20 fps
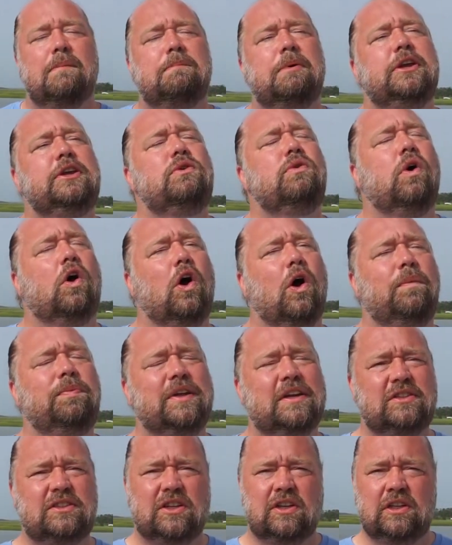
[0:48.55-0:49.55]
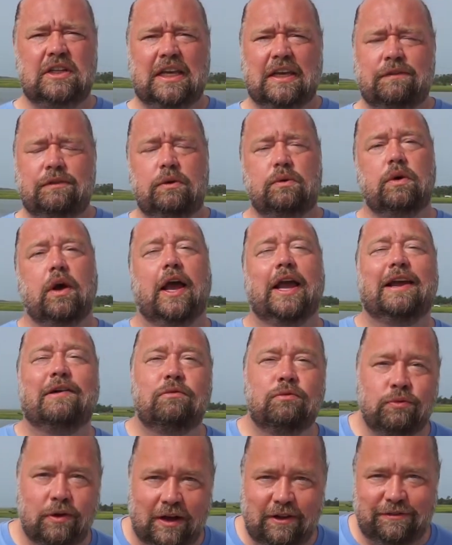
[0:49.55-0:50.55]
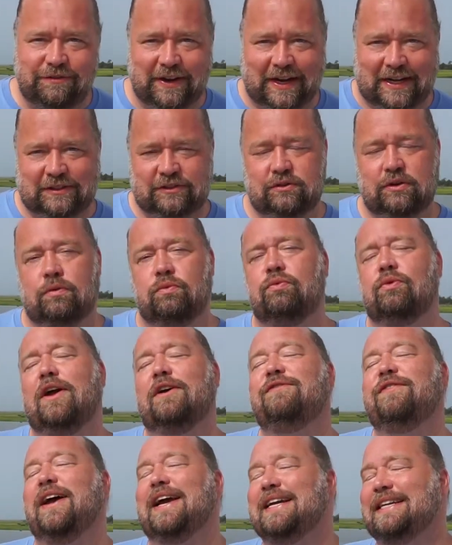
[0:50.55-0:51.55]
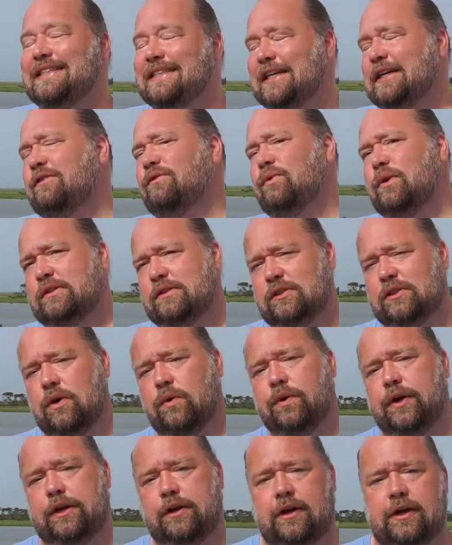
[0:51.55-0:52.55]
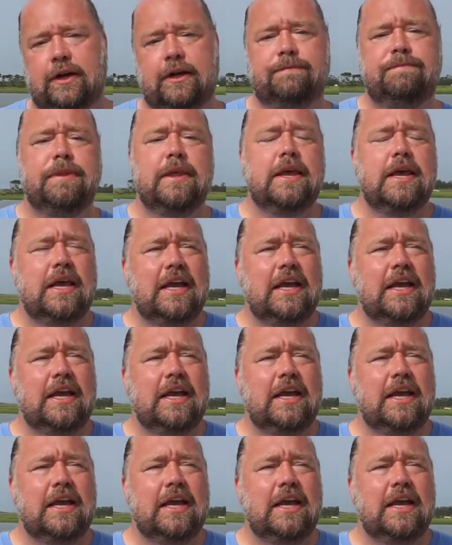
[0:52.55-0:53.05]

but you hope that it's going to give you a rough answer, a rough idea of what's going on.